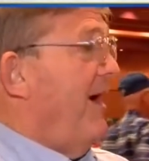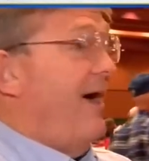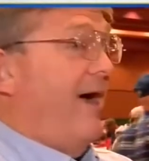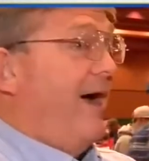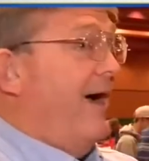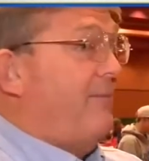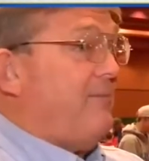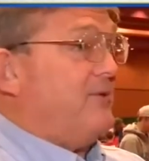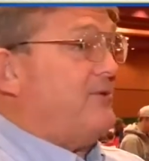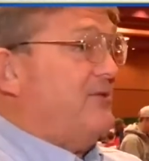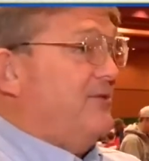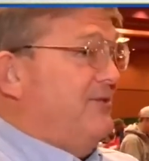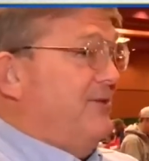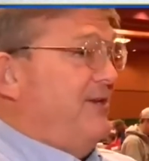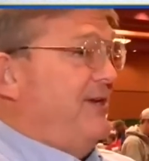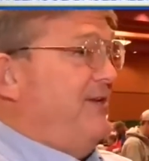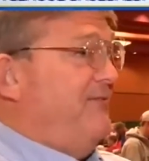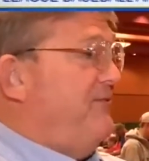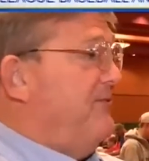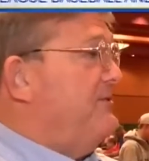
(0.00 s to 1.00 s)

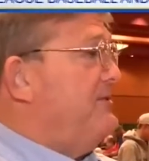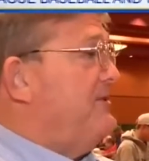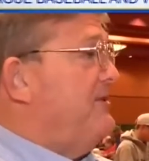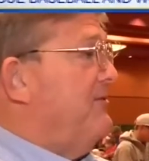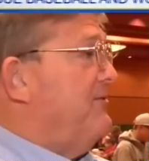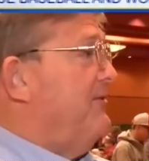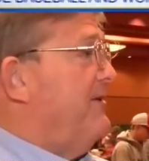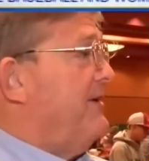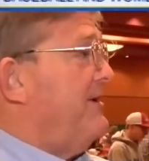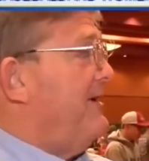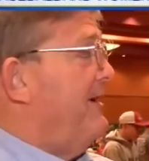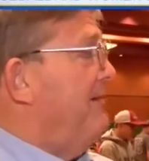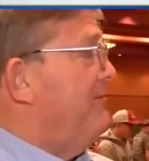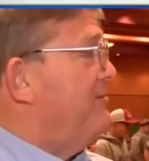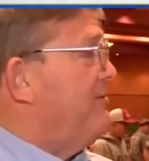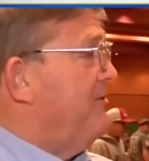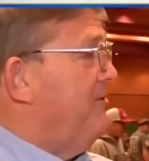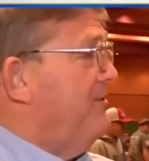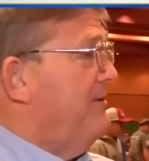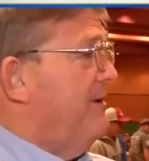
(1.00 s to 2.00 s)
opportunity for children to come
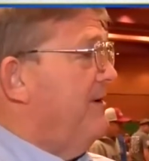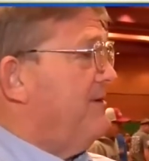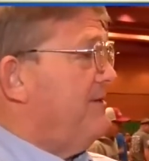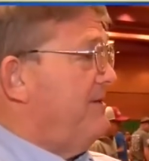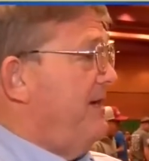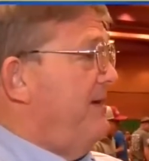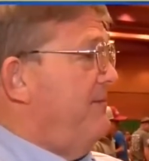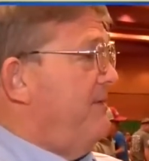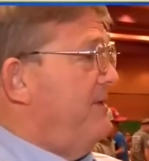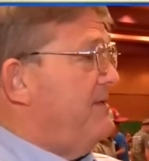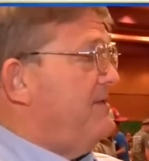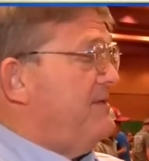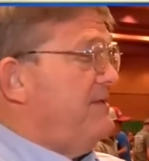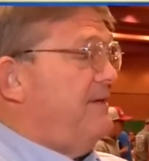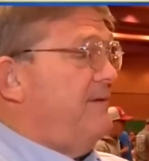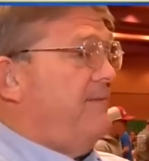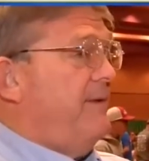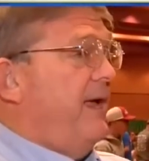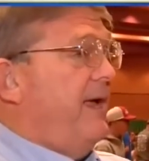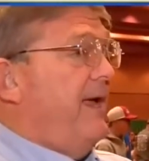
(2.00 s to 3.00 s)
to a
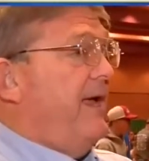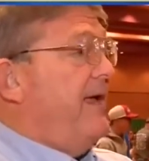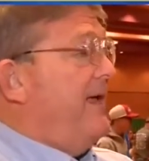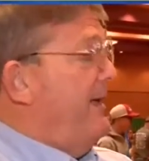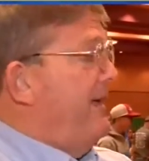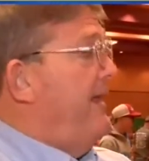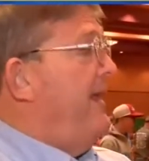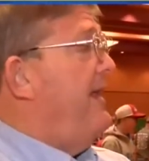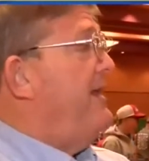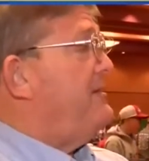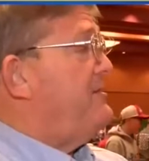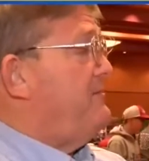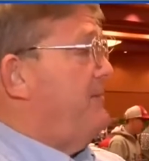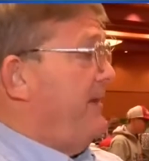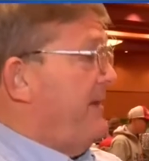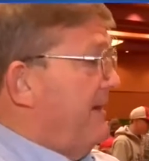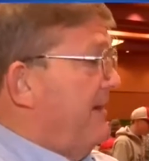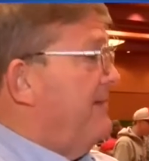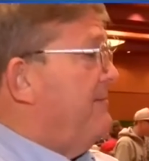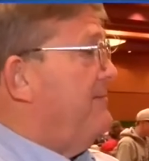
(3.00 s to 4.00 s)
championship. It has
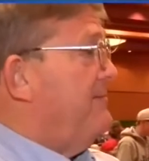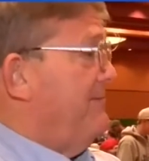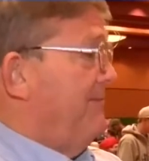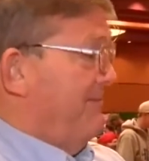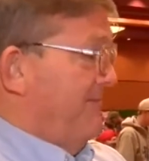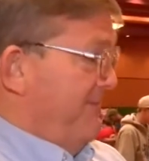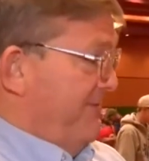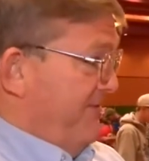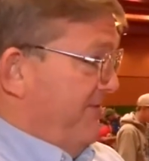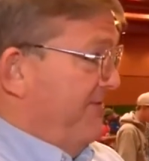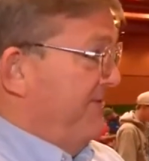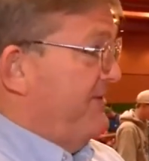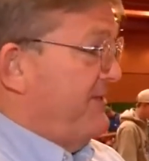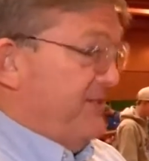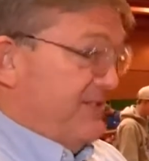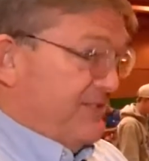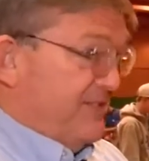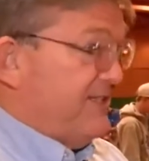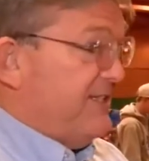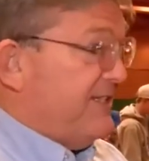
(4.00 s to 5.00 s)
become
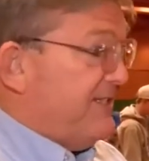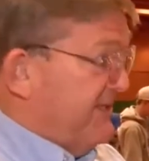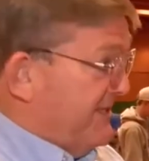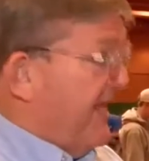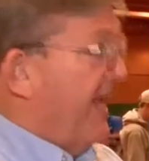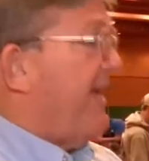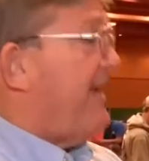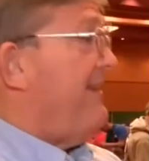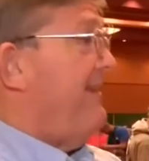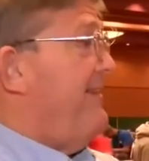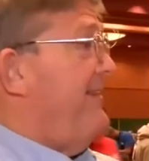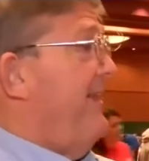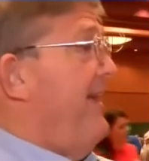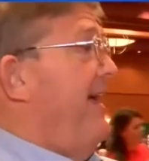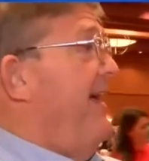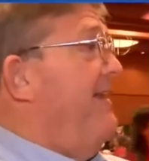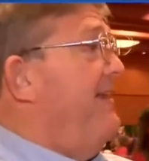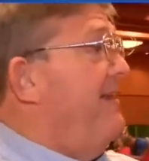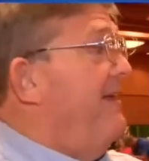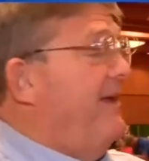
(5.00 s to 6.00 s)
just exactly
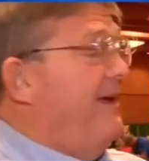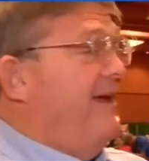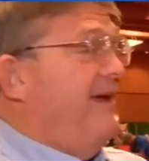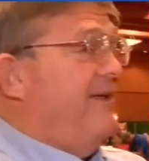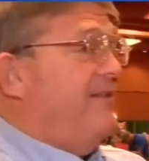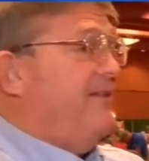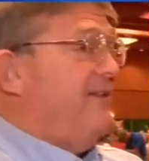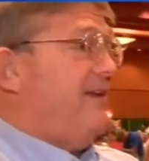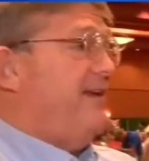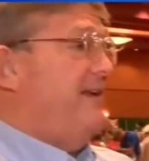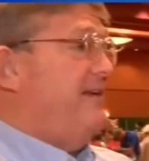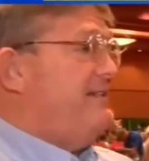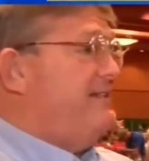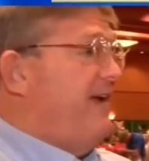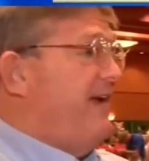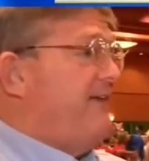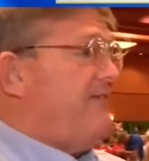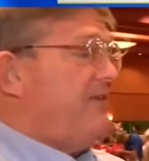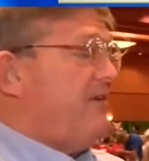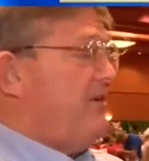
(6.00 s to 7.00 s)
that. The kids
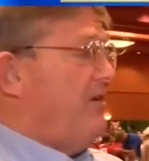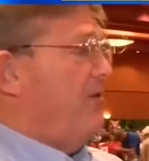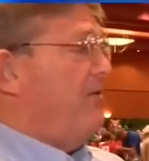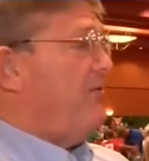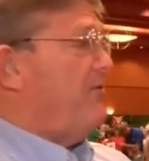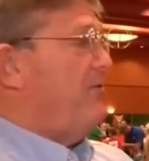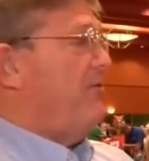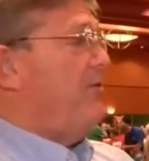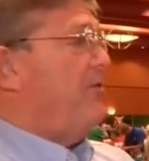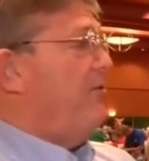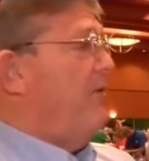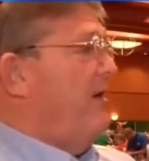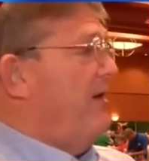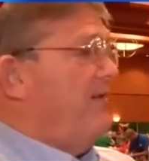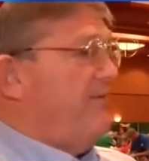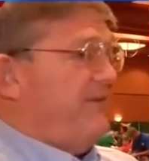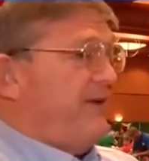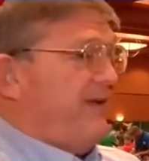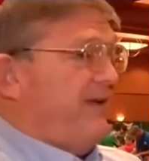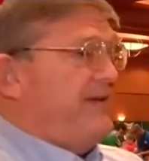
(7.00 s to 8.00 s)
have to go through a
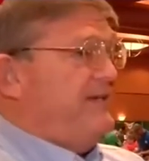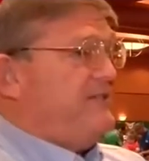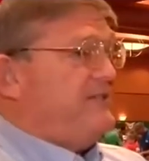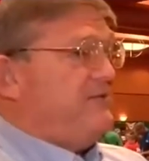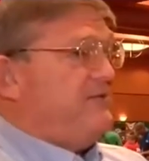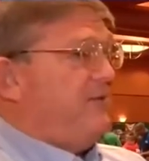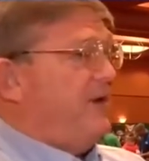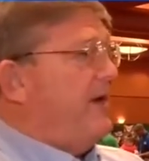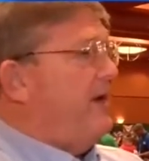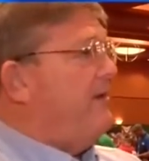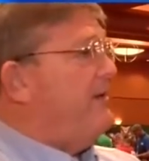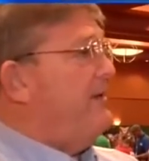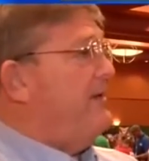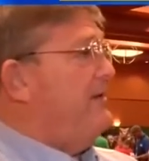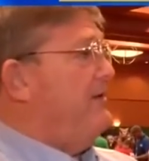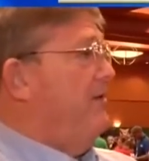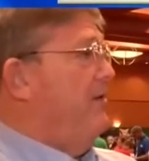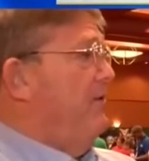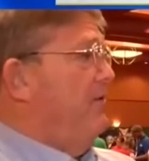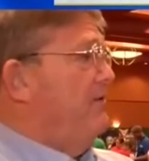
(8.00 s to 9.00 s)
qualification round in
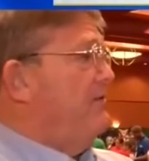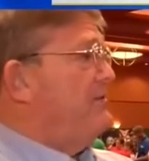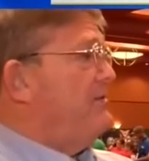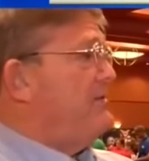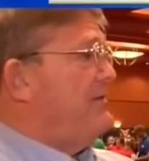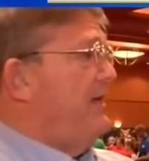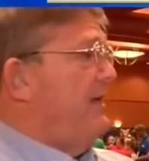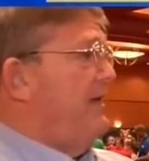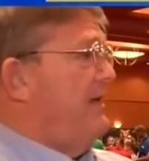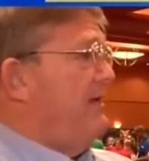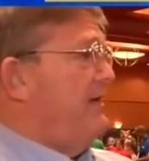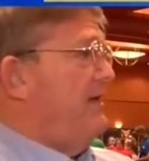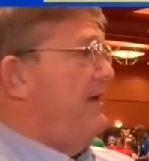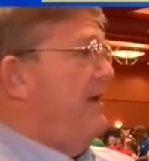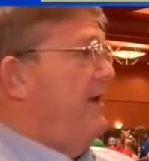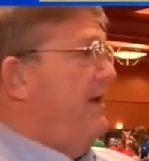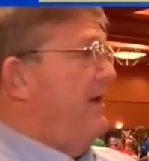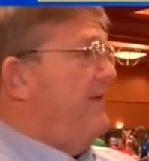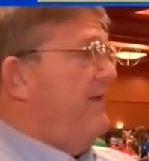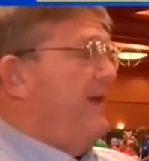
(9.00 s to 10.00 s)
their own state.
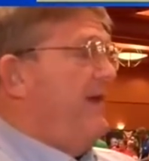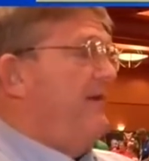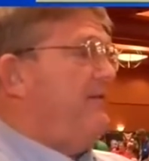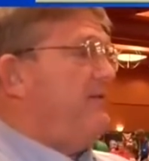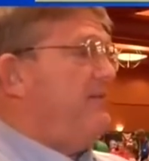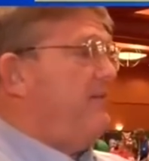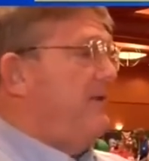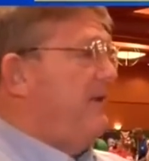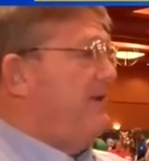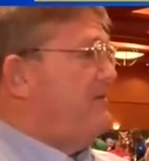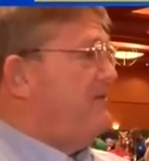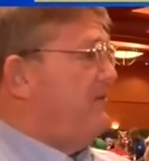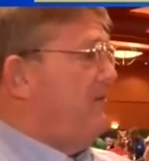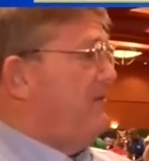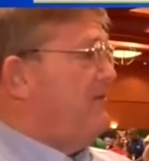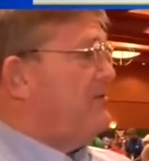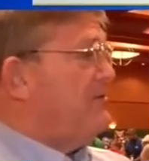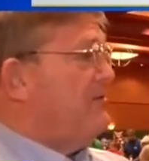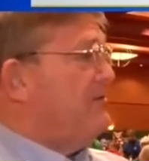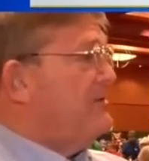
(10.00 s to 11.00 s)
They have to place
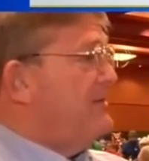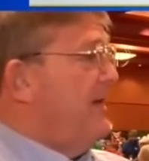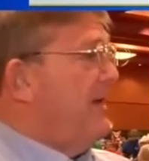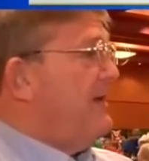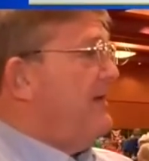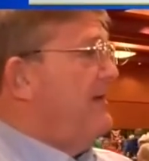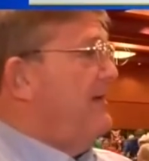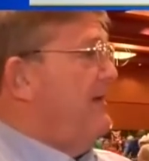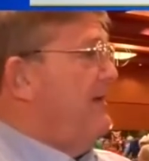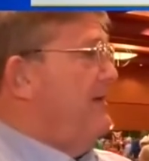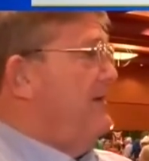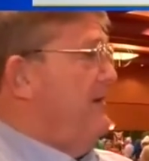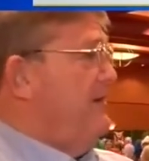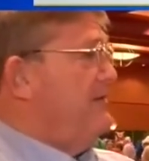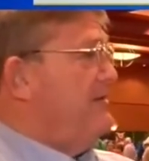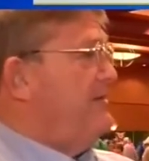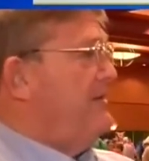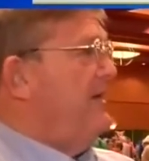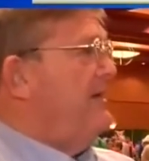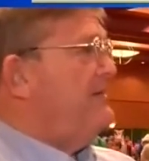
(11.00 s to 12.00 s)
first or second in their
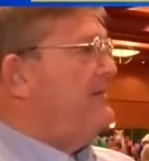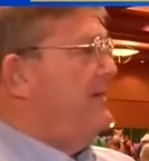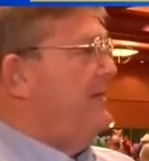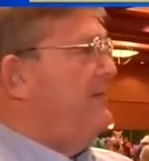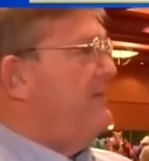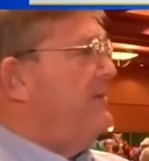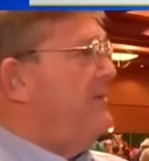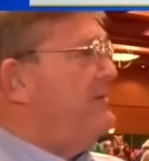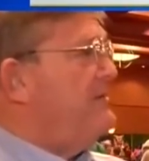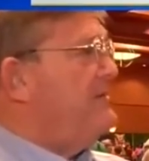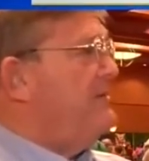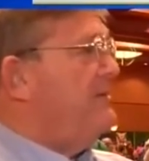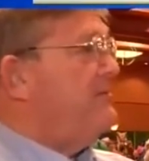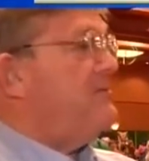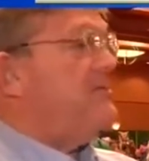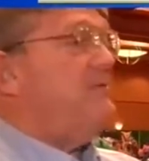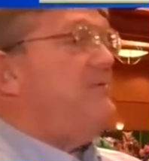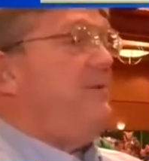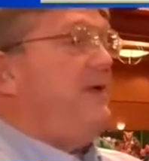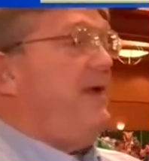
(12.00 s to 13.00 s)
state championship
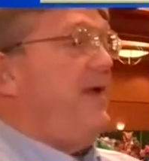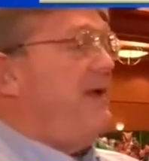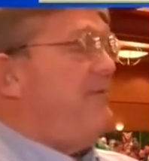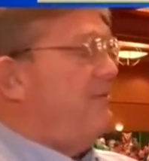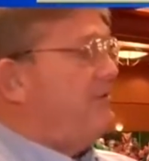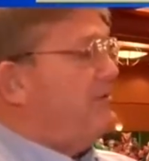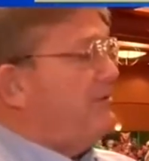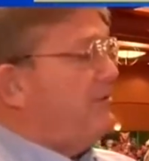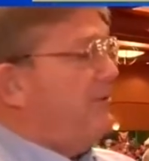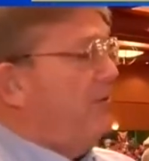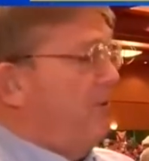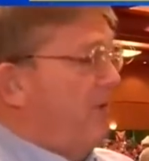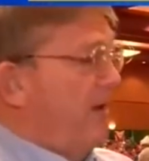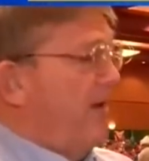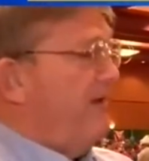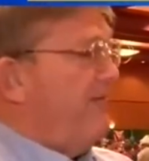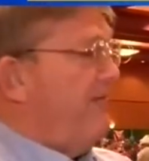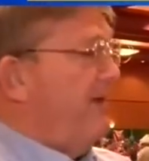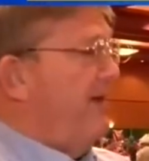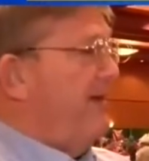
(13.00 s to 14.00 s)
to be able to
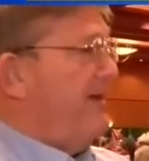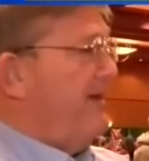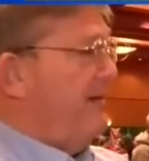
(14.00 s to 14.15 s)
qualify to